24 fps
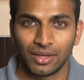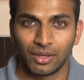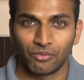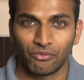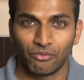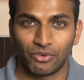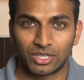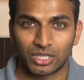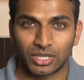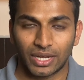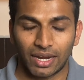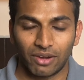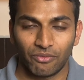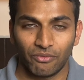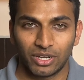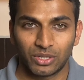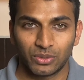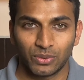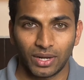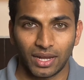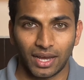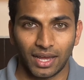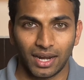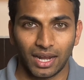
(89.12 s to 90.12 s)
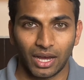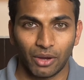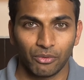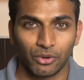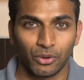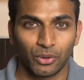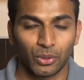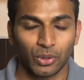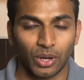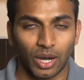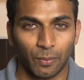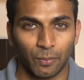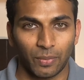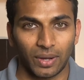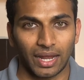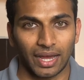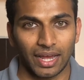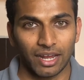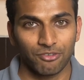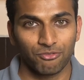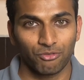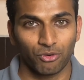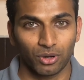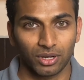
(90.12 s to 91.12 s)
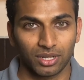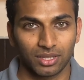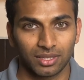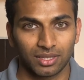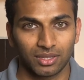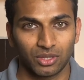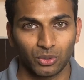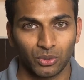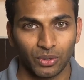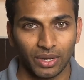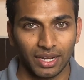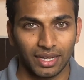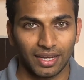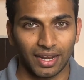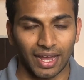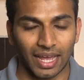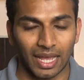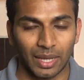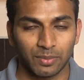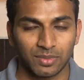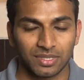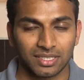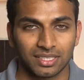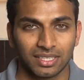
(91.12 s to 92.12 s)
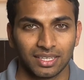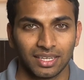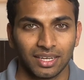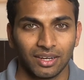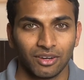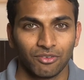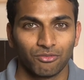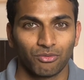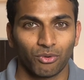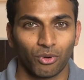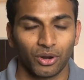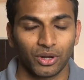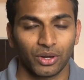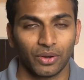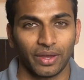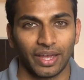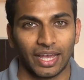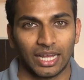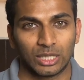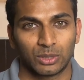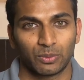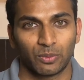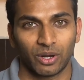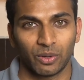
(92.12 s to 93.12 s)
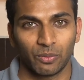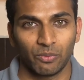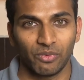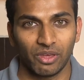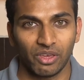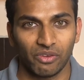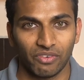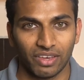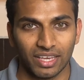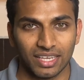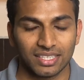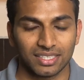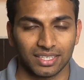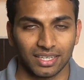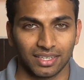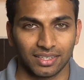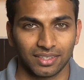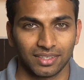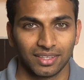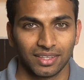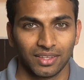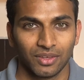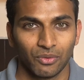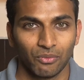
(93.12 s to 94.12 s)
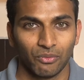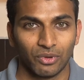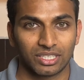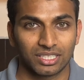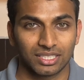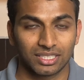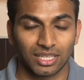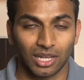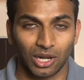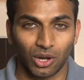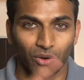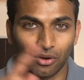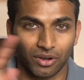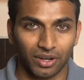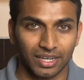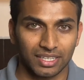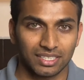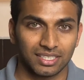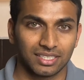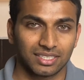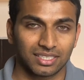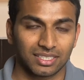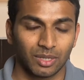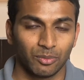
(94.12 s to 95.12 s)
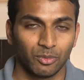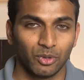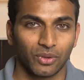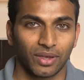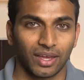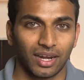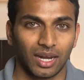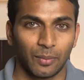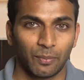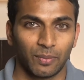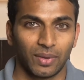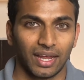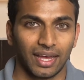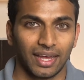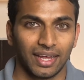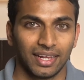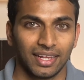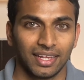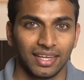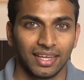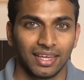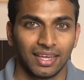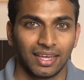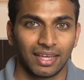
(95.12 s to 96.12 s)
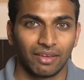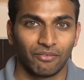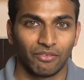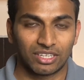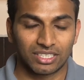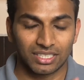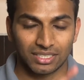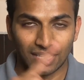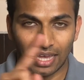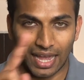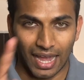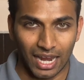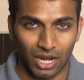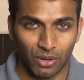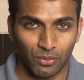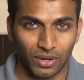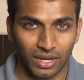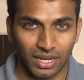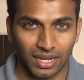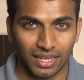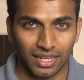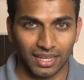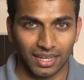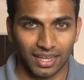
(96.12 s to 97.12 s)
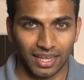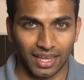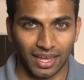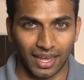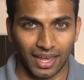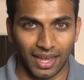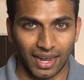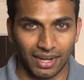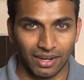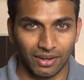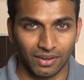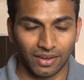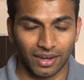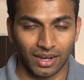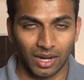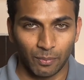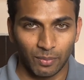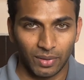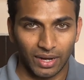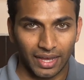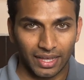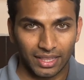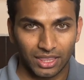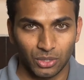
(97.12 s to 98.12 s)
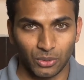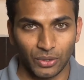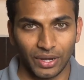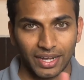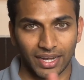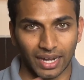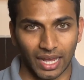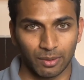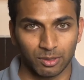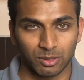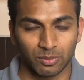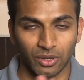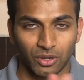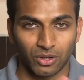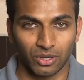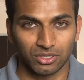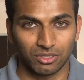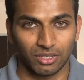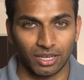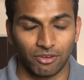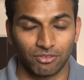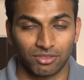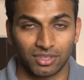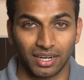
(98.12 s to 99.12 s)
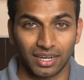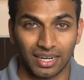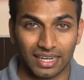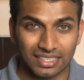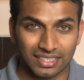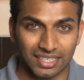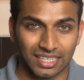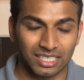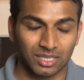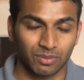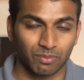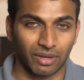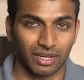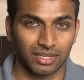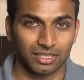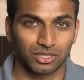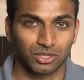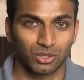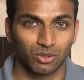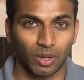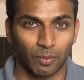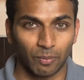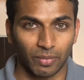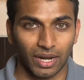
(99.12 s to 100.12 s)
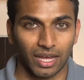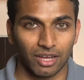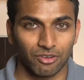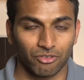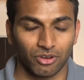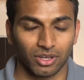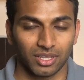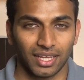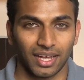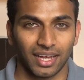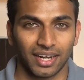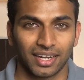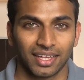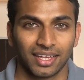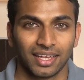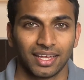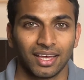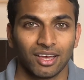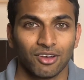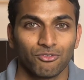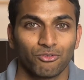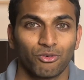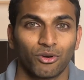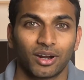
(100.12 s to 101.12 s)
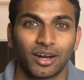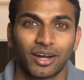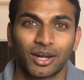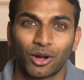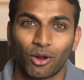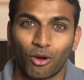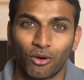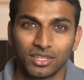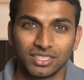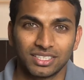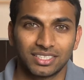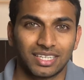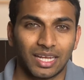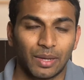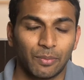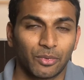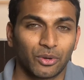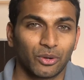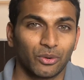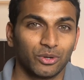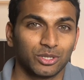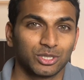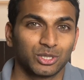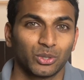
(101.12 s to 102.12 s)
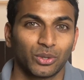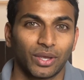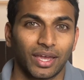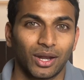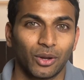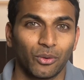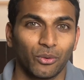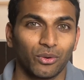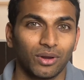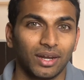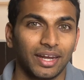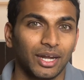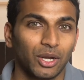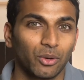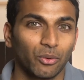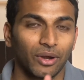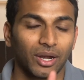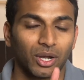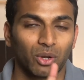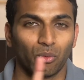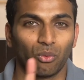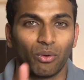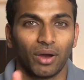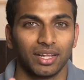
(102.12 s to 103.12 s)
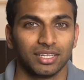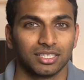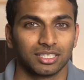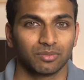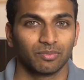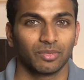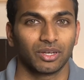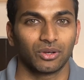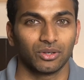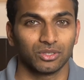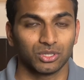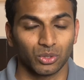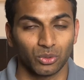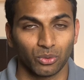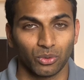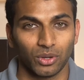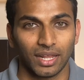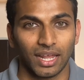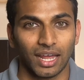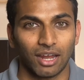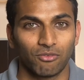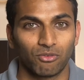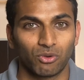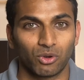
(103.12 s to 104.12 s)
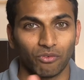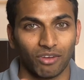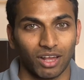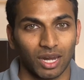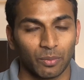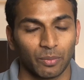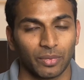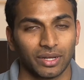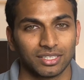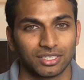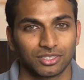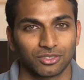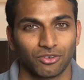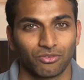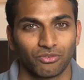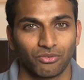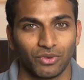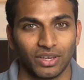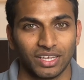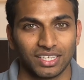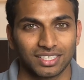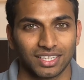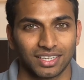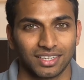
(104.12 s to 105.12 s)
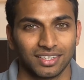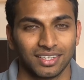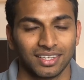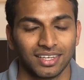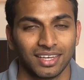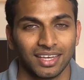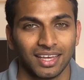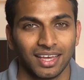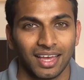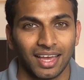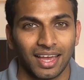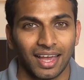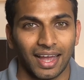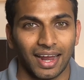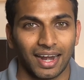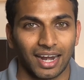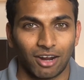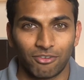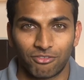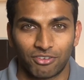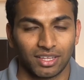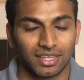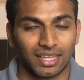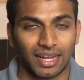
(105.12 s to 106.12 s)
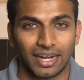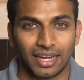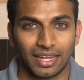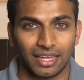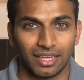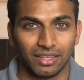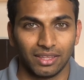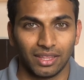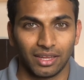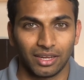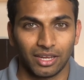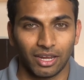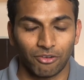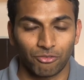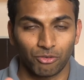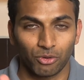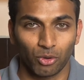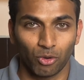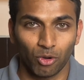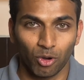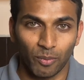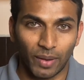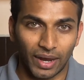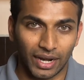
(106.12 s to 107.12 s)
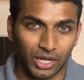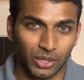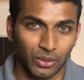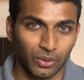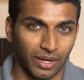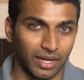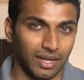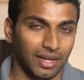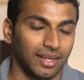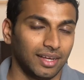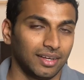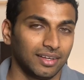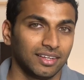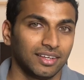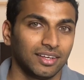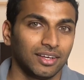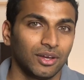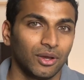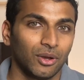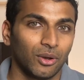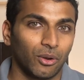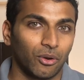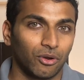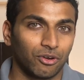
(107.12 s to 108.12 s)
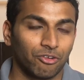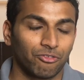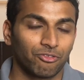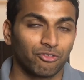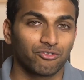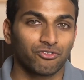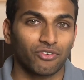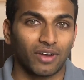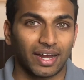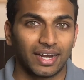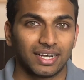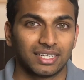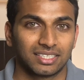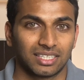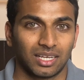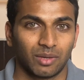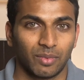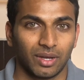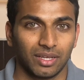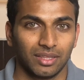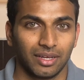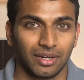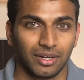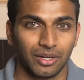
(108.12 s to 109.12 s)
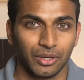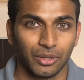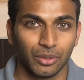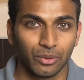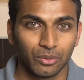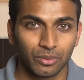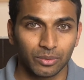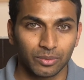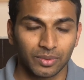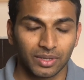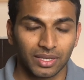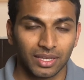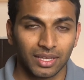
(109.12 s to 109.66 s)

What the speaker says: which will allow you to apply for 3 times for your H-1B visa, which is the lottery system you can apply, which is annually, and you can apply 3 times because you have 36 months to apply for that. For a non-STEM course, you can only do it once because you only have 12 months of visa, and after that either you have to go back to India or you have to find some other new